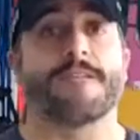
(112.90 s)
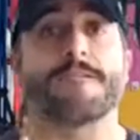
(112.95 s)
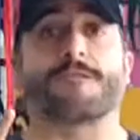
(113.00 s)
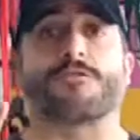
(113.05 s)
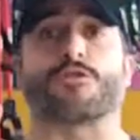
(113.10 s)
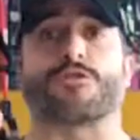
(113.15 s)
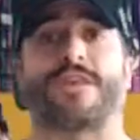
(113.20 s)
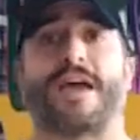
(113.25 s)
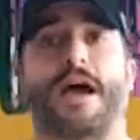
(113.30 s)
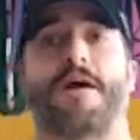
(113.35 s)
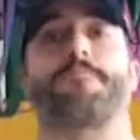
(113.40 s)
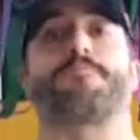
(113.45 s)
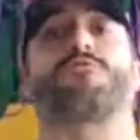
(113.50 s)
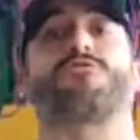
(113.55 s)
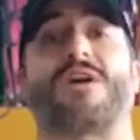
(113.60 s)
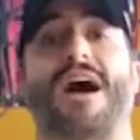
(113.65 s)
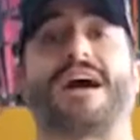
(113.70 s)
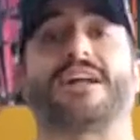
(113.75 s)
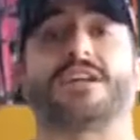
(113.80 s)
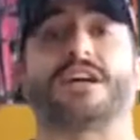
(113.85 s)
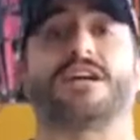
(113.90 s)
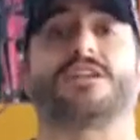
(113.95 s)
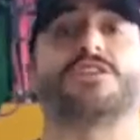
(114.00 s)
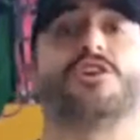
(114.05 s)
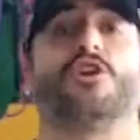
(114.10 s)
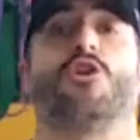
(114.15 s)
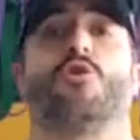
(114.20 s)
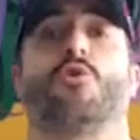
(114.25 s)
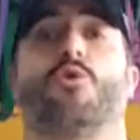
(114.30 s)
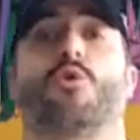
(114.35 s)
for that product,
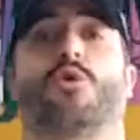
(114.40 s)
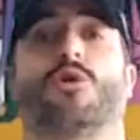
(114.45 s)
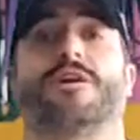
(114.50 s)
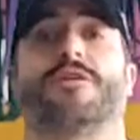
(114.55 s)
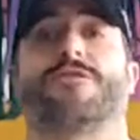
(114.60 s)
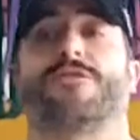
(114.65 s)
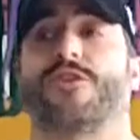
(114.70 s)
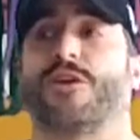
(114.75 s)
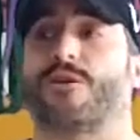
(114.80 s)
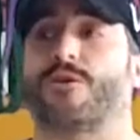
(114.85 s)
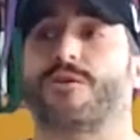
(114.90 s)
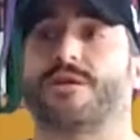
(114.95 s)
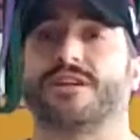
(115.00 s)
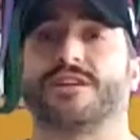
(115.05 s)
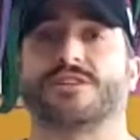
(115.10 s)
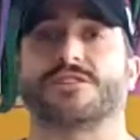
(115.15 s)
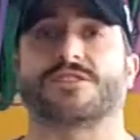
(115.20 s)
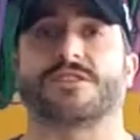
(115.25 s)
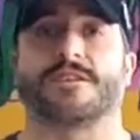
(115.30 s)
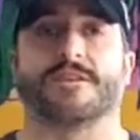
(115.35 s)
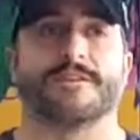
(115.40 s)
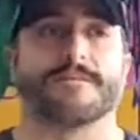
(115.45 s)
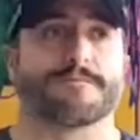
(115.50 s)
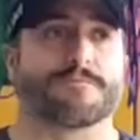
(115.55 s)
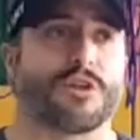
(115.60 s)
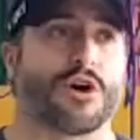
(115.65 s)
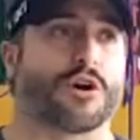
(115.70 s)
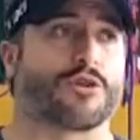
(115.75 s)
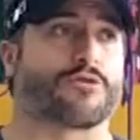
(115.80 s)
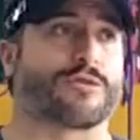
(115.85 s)
or if there is
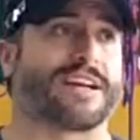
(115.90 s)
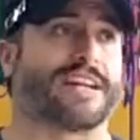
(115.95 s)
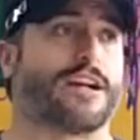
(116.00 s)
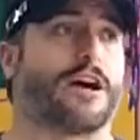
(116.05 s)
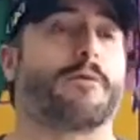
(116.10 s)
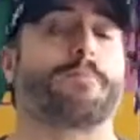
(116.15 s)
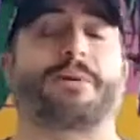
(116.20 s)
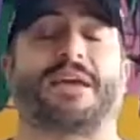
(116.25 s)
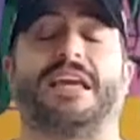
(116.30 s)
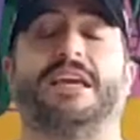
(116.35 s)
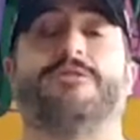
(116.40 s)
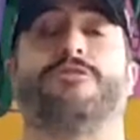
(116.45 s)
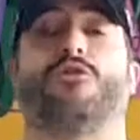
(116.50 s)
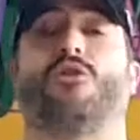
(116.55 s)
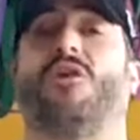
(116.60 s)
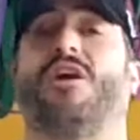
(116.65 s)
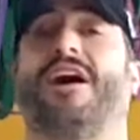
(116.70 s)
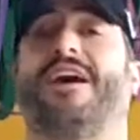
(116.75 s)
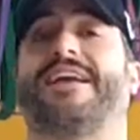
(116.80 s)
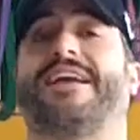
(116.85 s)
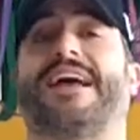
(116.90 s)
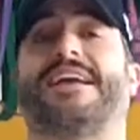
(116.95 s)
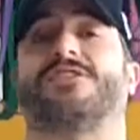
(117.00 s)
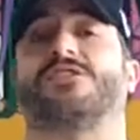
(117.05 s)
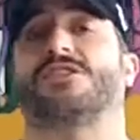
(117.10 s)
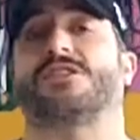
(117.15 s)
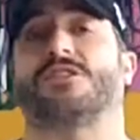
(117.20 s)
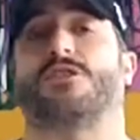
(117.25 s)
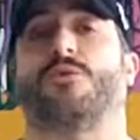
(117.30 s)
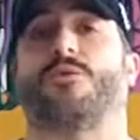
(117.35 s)
a great upheaval
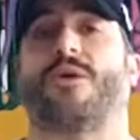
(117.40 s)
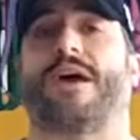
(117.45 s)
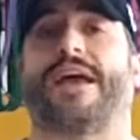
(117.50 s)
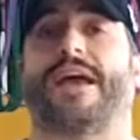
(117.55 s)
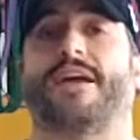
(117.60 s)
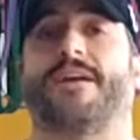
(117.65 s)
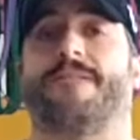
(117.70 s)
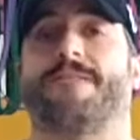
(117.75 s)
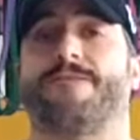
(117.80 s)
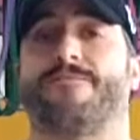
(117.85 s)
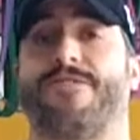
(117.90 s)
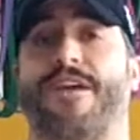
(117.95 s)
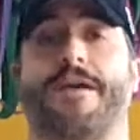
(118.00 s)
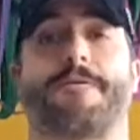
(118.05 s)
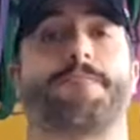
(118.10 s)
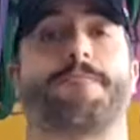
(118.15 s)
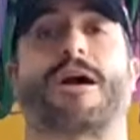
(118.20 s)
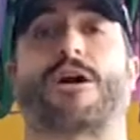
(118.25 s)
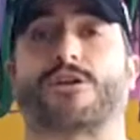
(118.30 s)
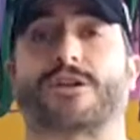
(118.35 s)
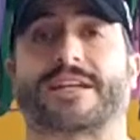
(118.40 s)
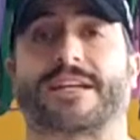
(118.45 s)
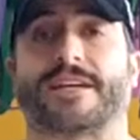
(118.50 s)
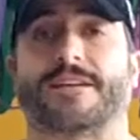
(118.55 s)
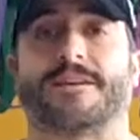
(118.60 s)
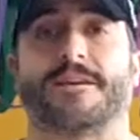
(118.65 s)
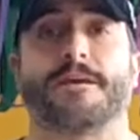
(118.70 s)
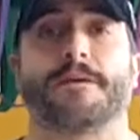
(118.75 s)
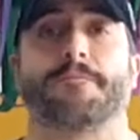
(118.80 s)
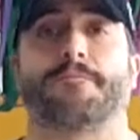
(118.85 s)
against the way they
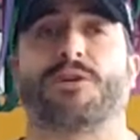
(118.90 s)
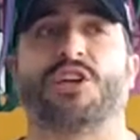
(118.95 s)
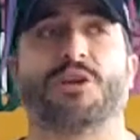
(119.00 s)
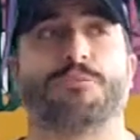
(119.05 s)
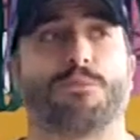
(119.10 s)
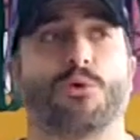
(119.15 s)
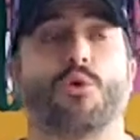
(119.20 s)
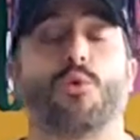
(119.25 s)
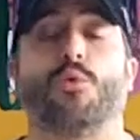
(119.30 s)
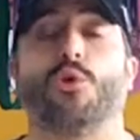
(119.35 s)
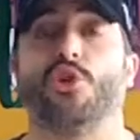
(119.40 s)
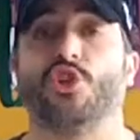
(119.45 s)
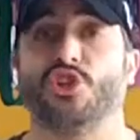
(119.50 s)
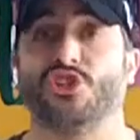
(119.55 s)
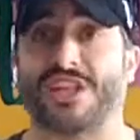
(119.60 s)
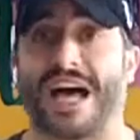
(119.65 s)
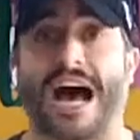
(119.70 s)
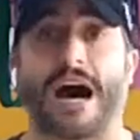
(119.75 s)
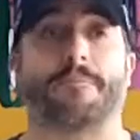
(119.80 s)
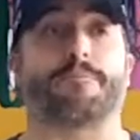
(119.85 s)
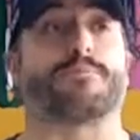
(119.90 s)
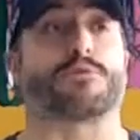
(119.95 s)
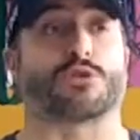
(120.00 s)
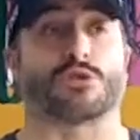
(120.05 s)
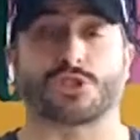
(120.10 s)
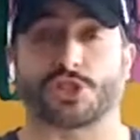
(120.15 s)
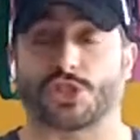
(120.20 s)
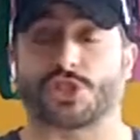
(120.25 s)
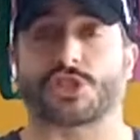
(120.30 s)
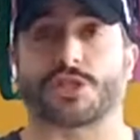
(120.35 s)
market, people will not
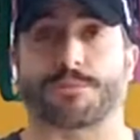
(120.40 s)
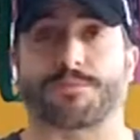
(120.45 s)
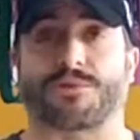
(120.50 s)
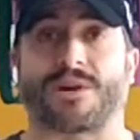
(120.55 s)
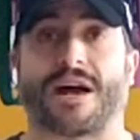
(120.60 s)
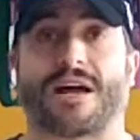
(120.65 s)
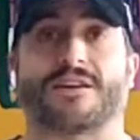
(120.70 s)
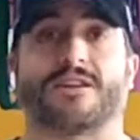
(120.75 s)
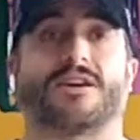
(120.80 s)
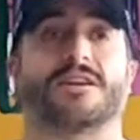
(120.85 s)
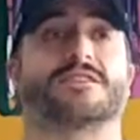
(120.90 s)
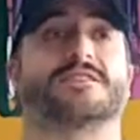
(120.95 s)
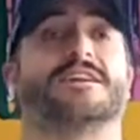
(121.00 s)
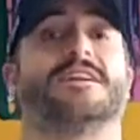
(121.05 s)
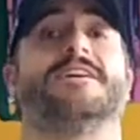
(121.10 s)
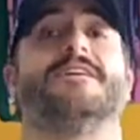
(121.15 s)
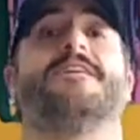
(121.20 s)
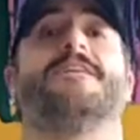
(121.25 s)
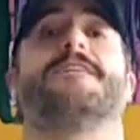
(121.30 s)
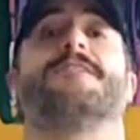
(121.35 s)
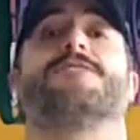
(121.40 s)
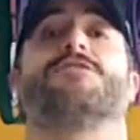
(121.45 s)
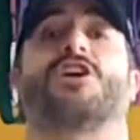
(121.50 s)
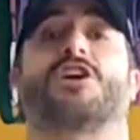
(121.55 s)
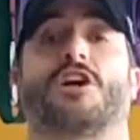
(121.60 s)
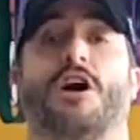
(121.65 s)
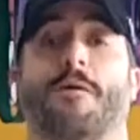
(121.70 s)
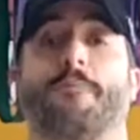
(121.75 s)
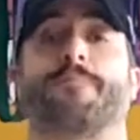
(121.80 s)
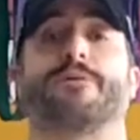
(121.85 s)
purchase the product, the
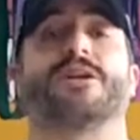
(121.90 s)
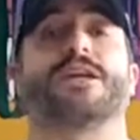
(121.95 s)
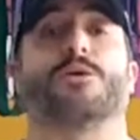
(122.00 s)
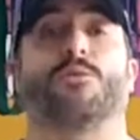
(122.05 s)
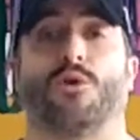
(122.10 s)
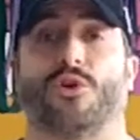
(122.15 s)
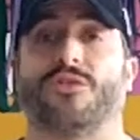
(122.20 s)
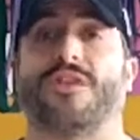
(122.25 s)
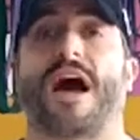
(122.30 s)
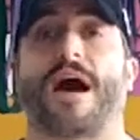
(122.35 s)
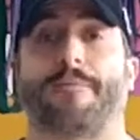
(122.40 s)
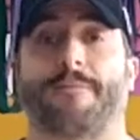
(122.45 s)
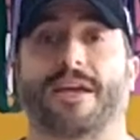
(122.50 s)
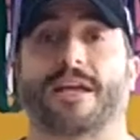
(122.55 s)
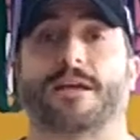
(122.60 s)
company will not